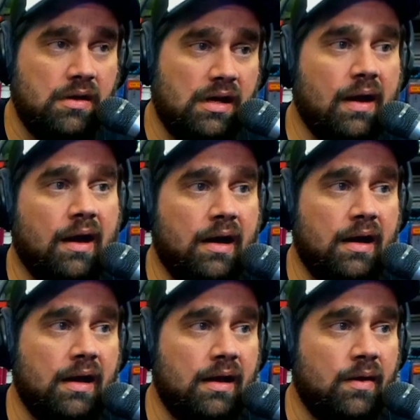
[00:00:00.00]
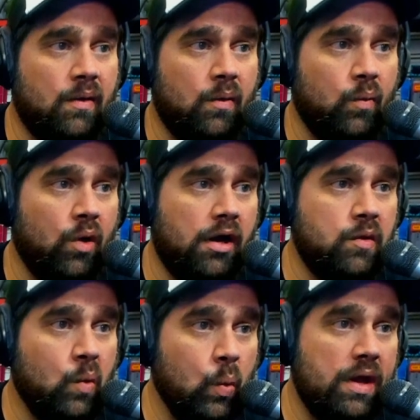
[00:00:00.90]
Uh,
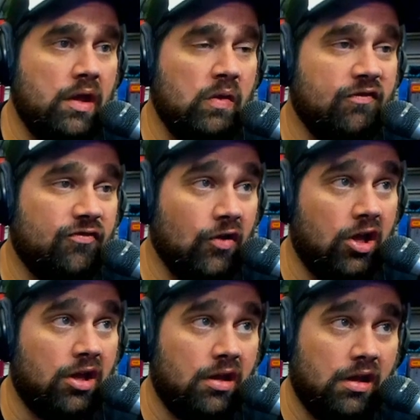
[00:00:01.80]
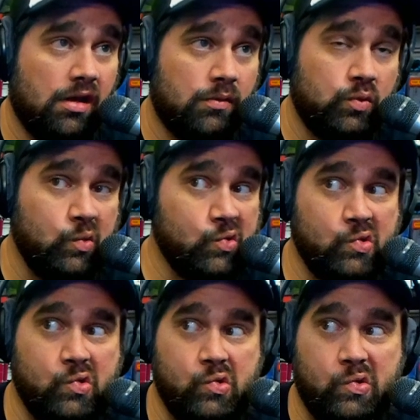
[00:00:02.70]
one will fall.
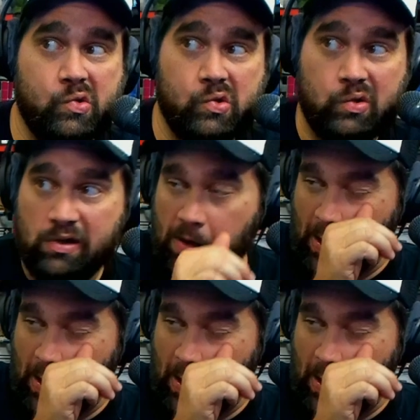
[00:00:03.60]
Ooh.